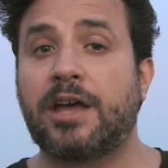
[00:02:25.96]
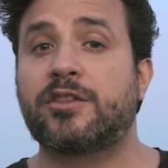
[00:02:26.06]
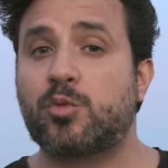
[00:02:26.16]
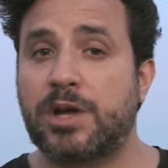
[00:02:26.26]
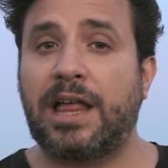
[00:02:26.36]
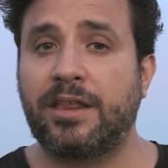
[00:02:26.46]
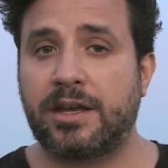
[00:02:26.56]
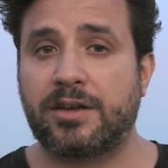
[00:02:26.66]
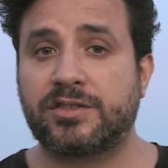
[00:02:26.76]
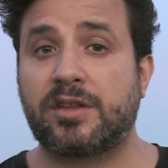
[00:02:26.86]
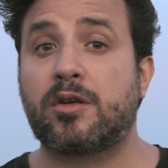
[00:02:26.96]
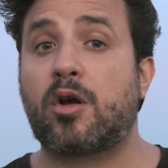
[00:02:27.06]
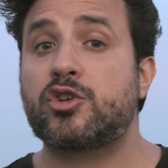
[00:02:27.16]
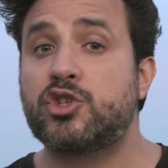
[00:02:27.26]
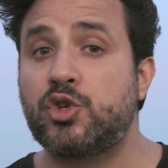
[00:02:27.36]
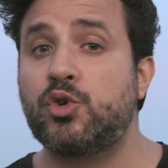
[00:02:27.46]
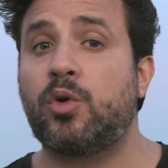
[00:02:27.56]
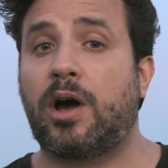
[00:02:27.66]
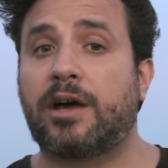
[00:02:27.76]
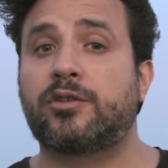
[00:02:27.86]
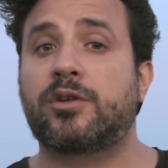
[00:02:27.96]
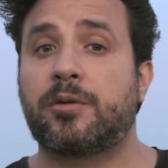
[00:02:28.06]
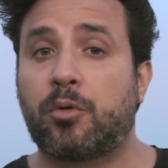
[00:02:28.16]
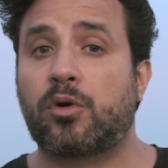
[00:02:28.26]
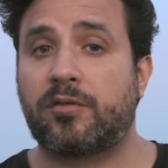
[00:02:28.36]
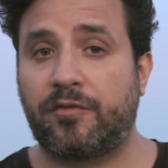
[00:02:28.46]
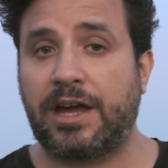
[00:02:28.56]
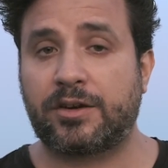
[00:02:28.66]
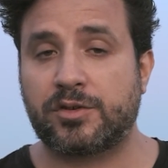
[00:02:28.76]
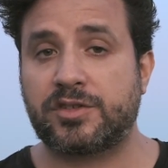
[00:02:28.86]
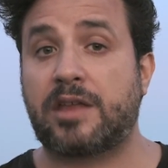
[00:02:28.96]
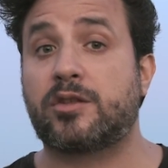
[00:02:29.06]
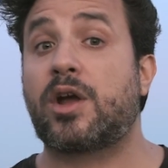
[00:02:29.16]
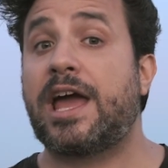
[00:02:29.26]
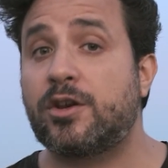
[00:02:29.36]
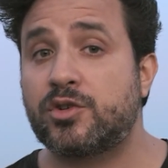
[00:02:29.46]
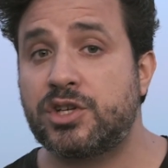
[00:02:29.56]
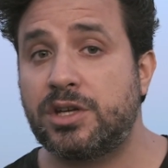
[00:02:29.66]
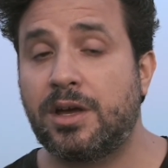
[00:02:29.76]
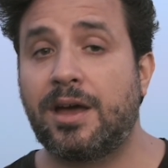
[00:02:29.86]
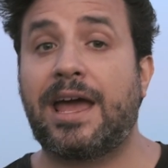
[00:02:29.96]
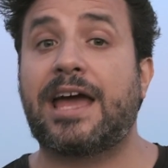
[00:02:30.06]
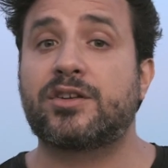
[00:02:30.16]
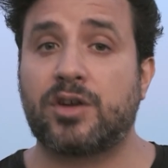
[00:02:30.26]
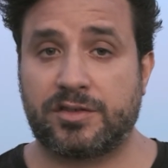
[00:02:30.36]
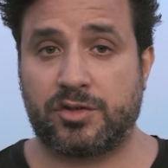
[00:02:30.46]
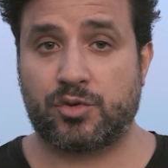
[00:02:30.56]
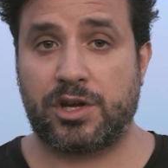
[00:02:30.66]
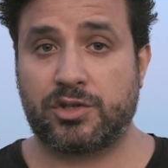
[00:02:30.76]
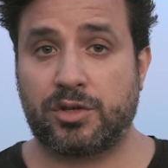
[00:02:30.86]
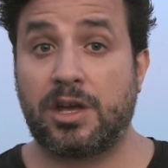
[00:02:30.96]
The reality is that there are two other important factors, and they're energy and concentration.